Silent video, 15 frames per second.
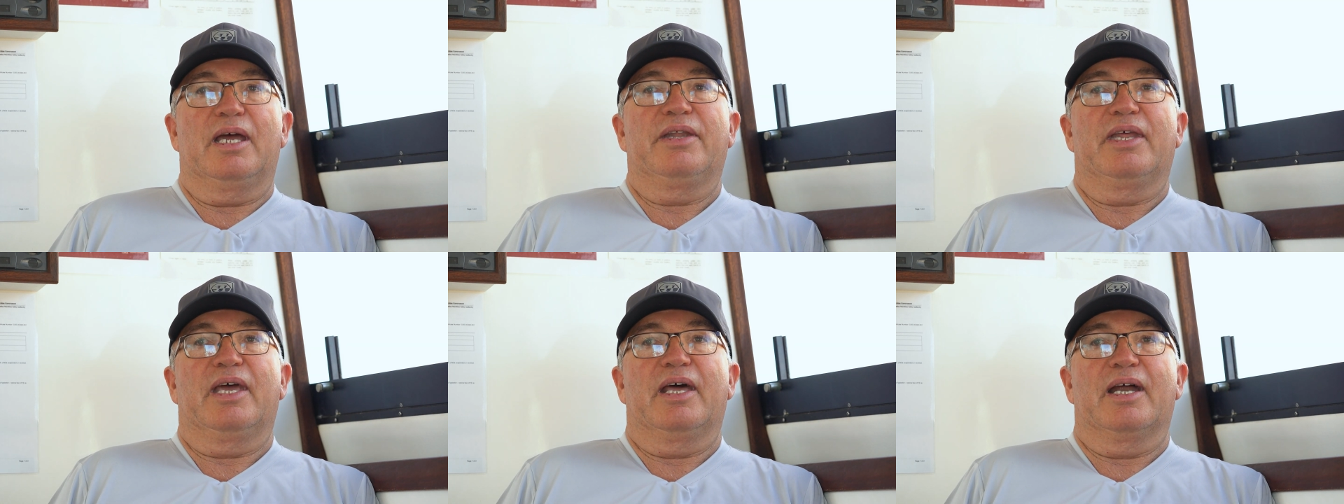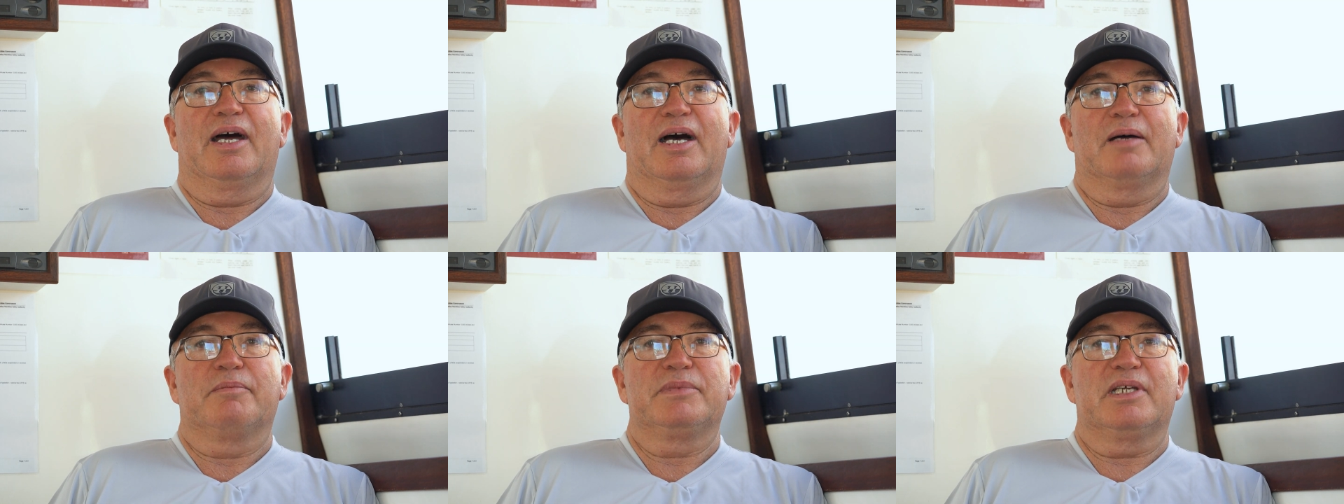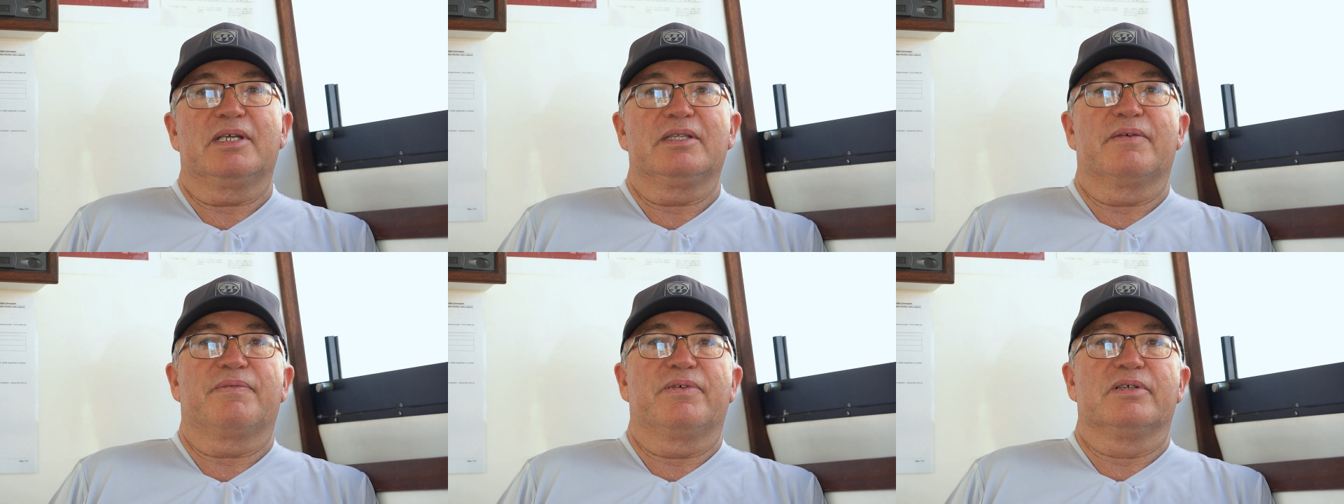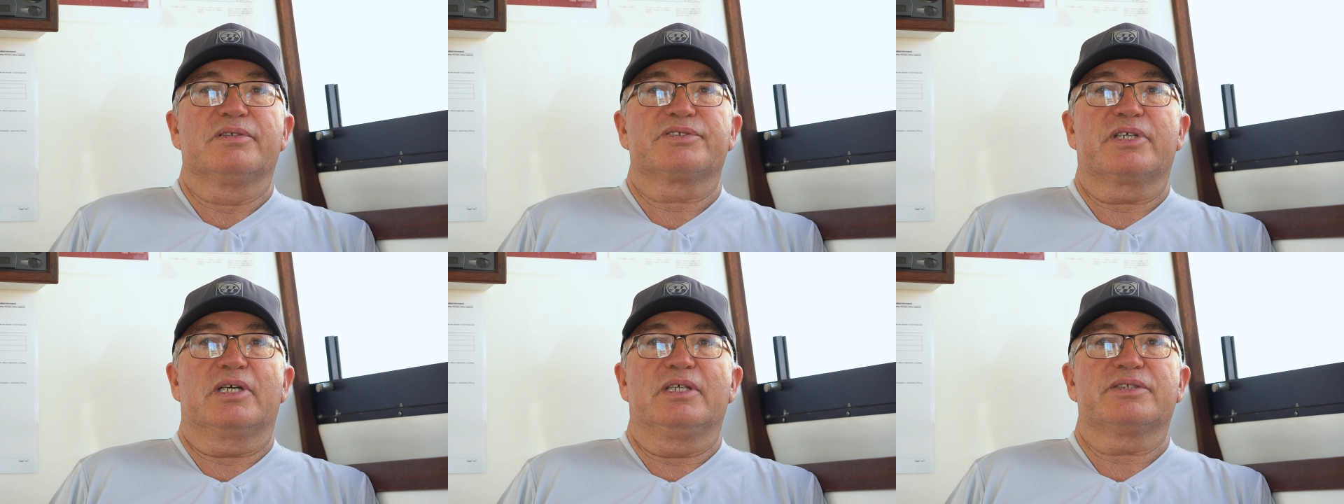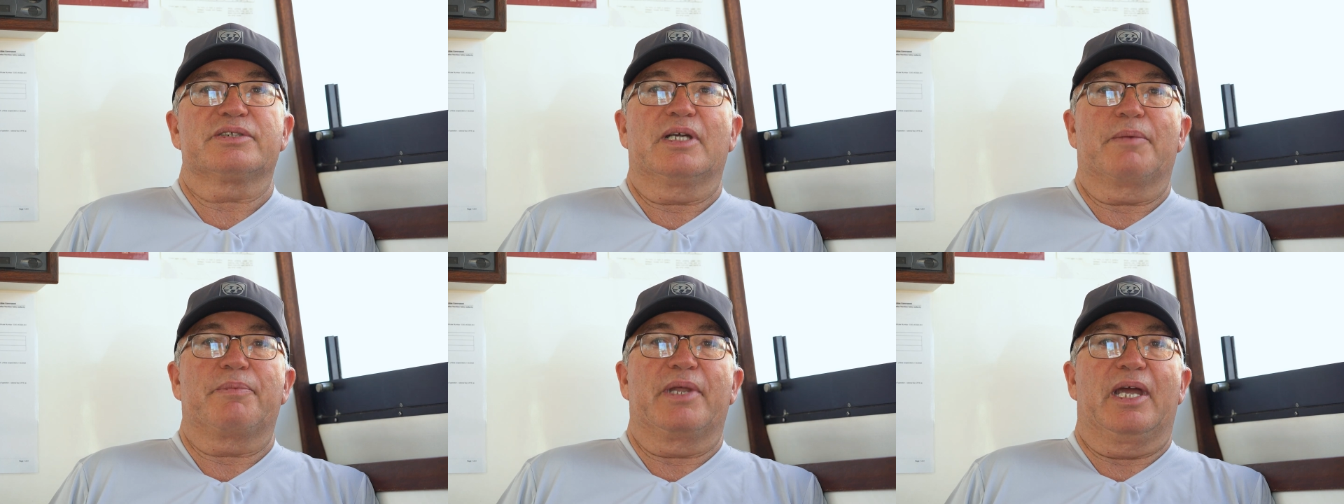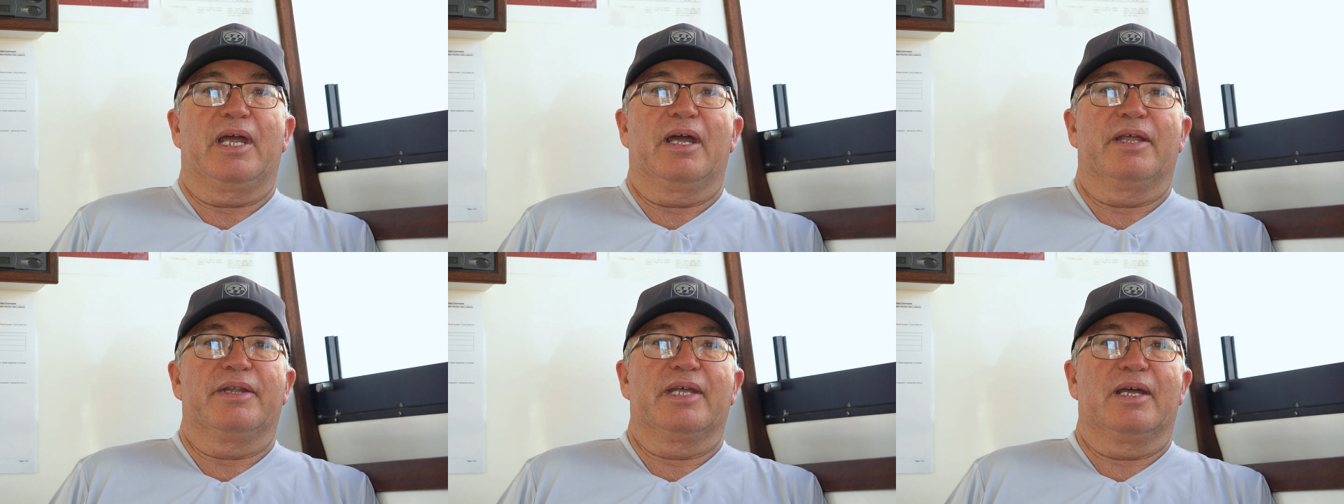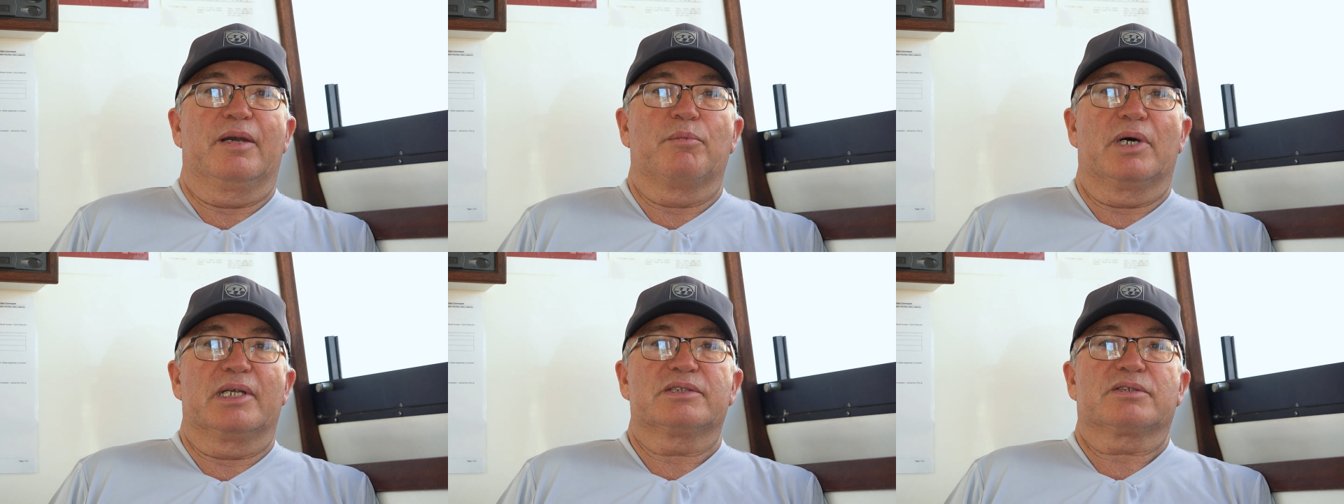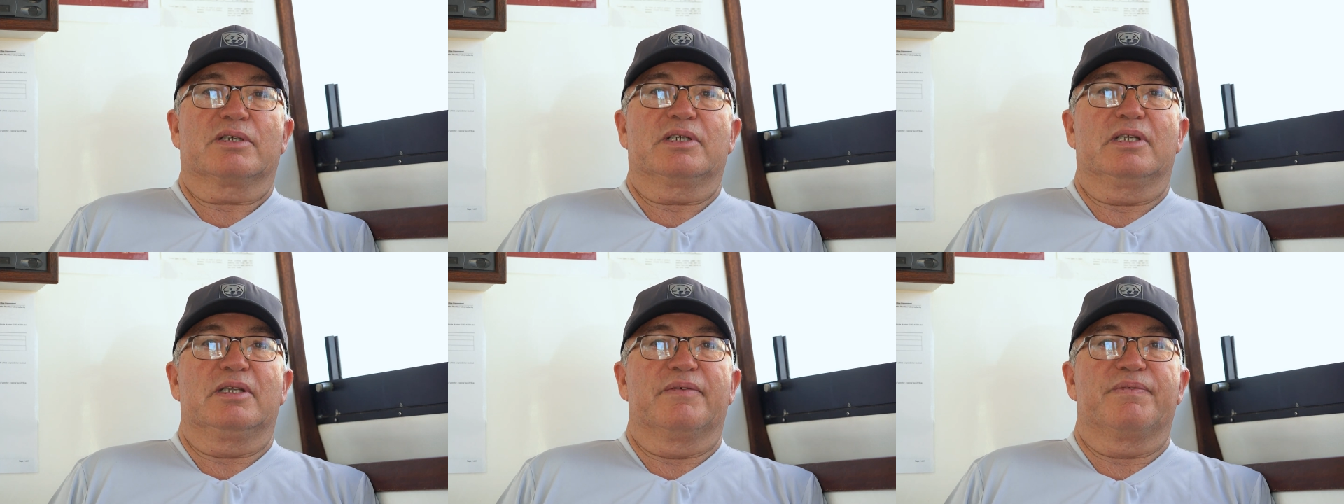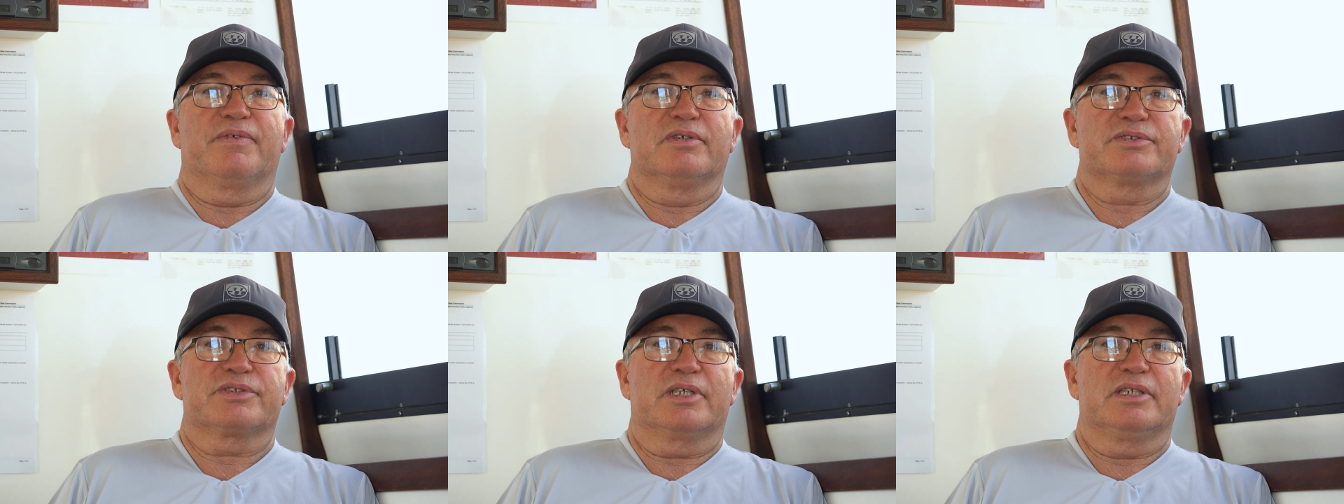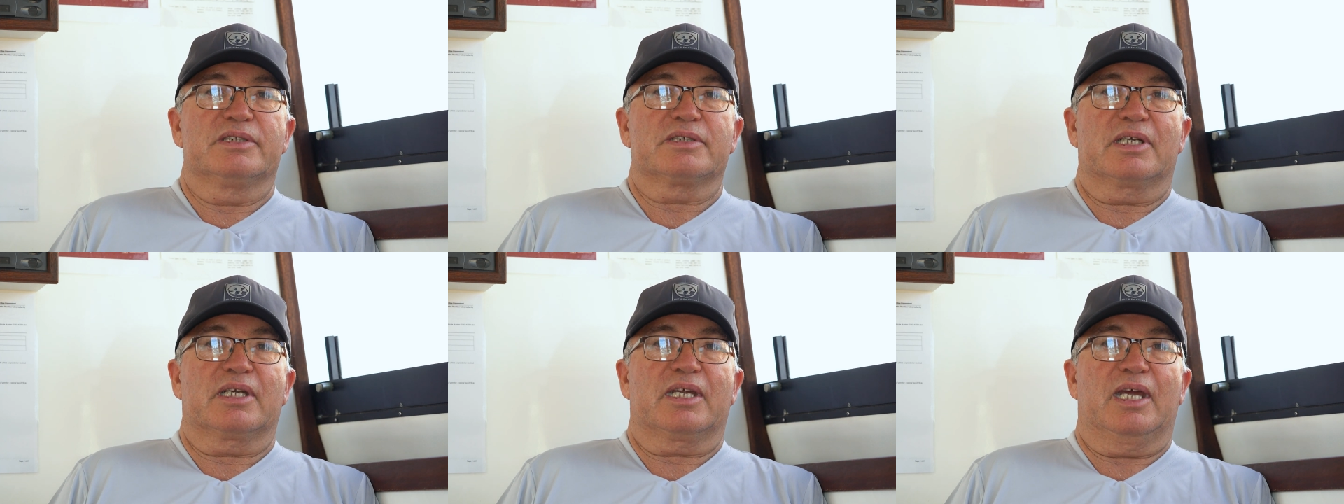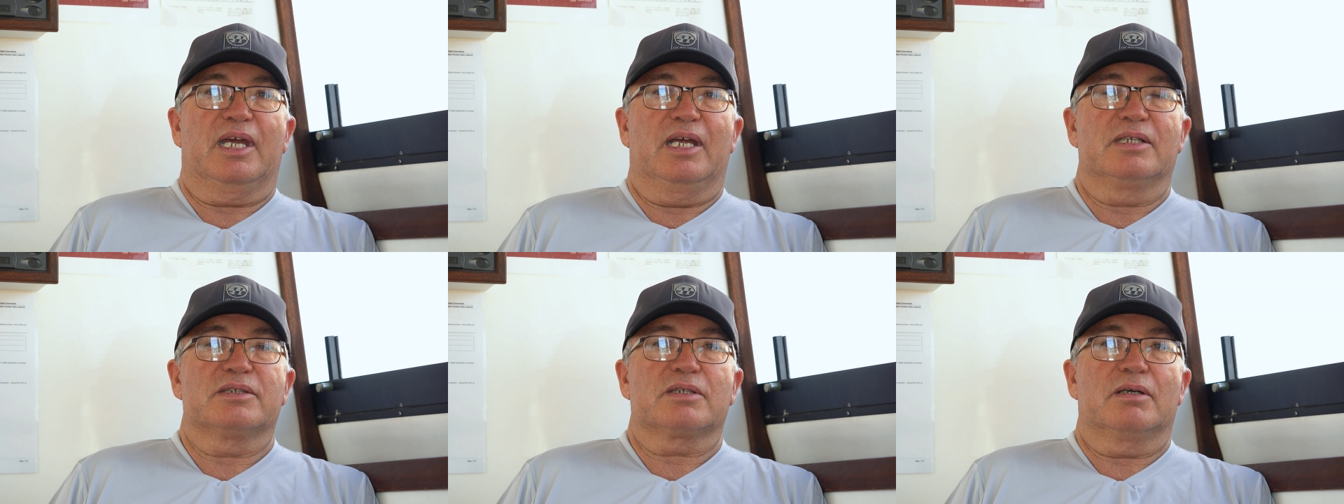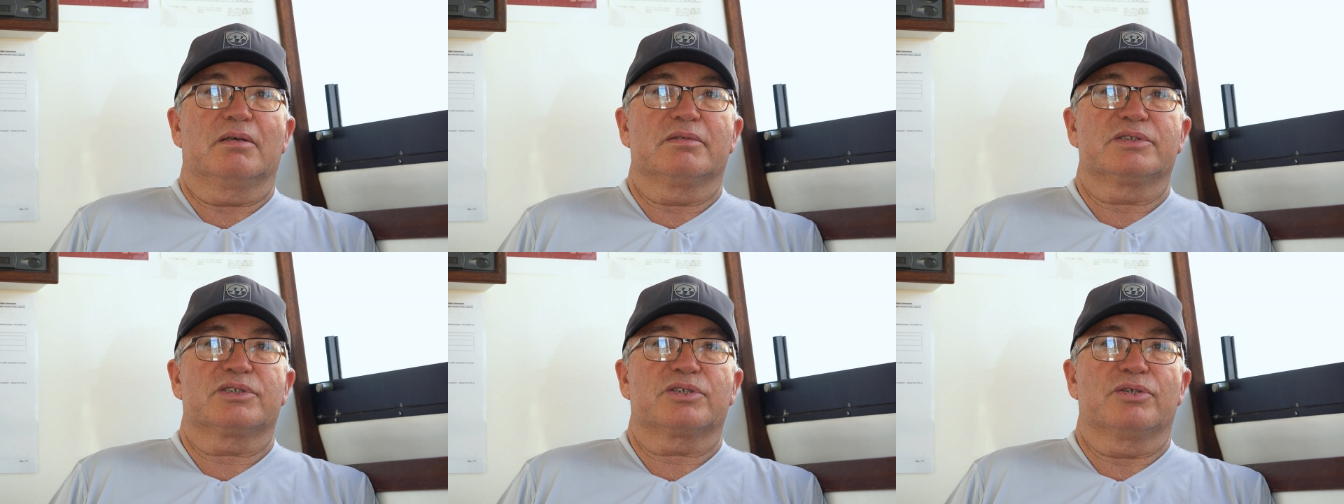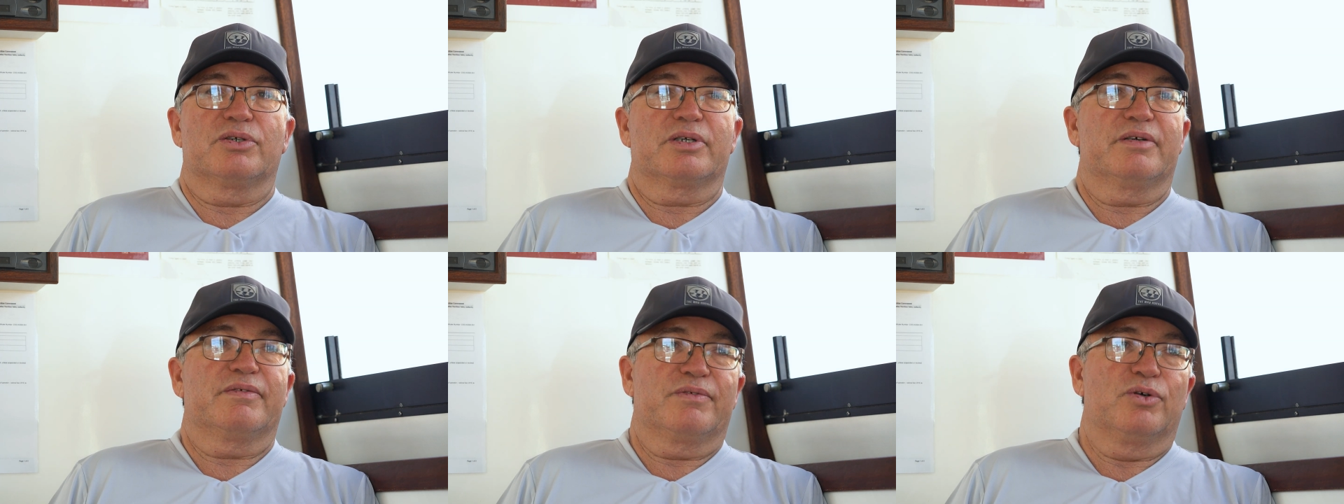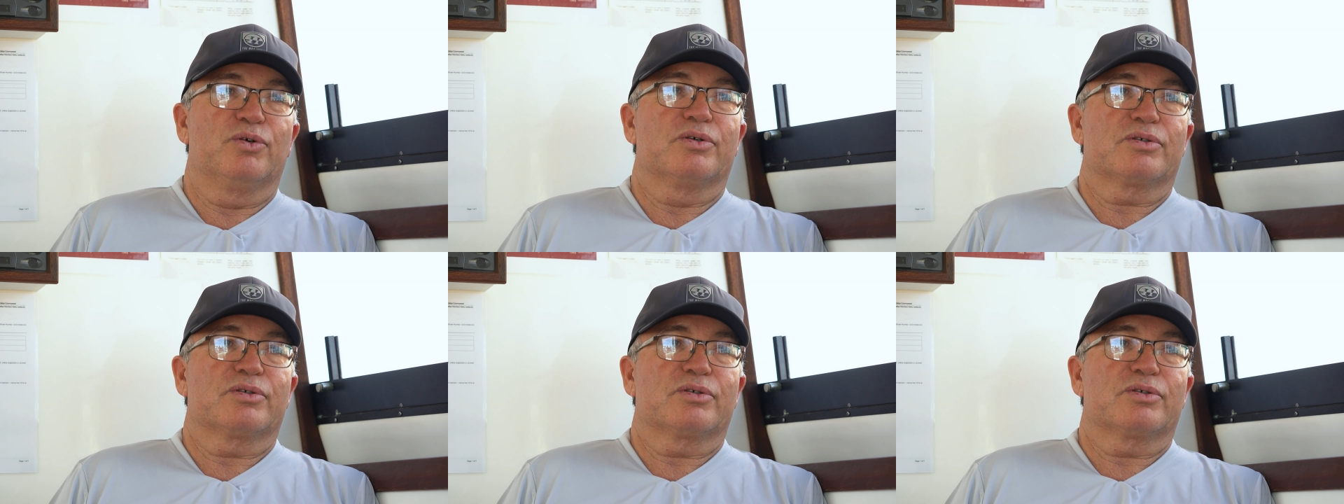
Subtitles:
And then did the full season up there, and then once I did the full season in Cairns, I was sort of